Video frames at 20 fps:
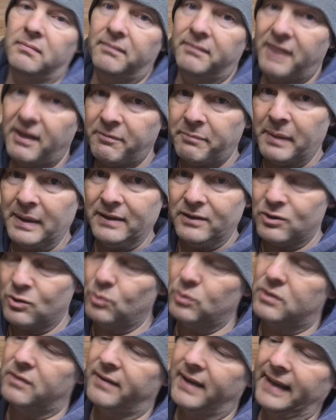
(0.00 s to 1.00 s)
They've been
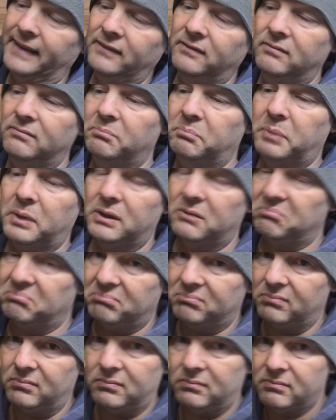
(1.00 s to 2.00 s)
sort of eaten, but
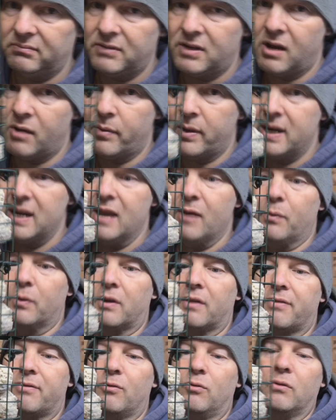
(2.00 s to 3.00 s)
nowhere near what
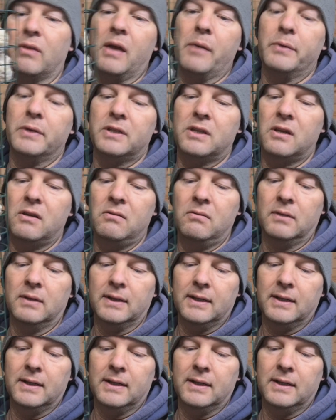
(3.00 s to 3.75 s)
I thought they would do.